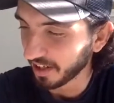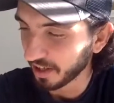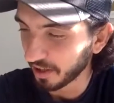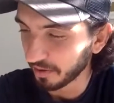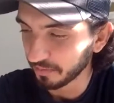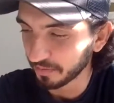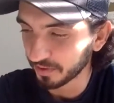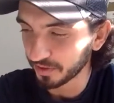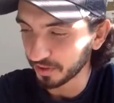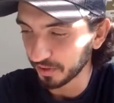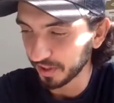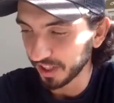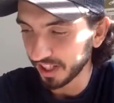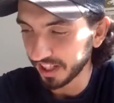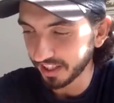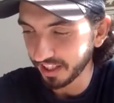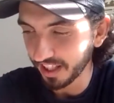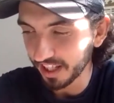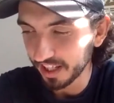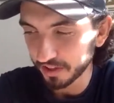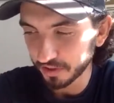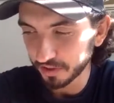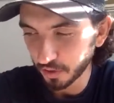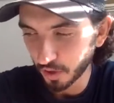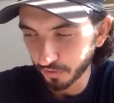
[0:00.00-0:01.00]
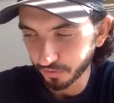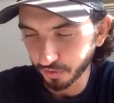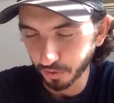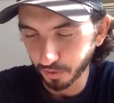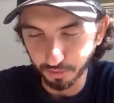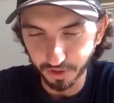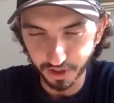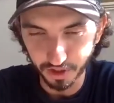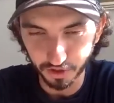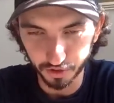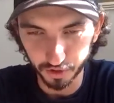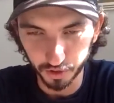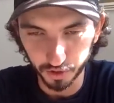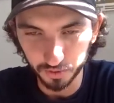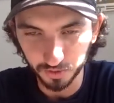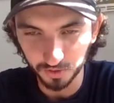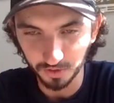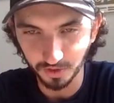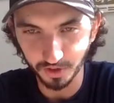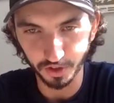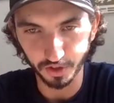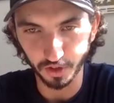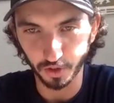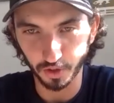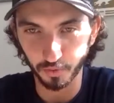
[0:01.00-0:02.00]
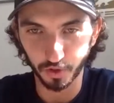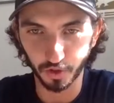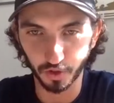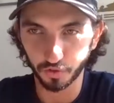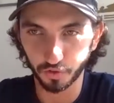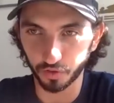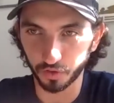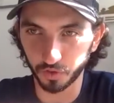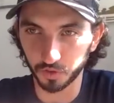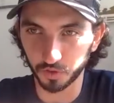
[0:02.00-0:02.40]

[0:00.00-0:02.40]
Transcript: So after Bristol, I want to